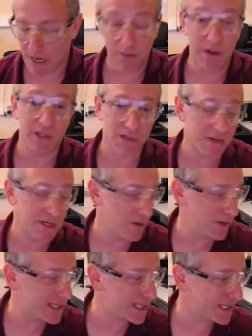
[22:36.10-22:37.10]
I really should be
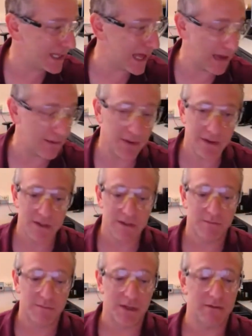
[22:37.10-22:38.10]
doing this in the lab,
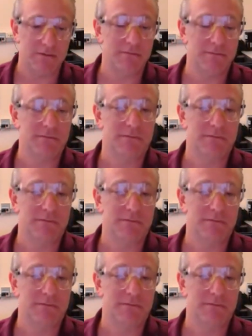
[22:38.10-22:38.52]
but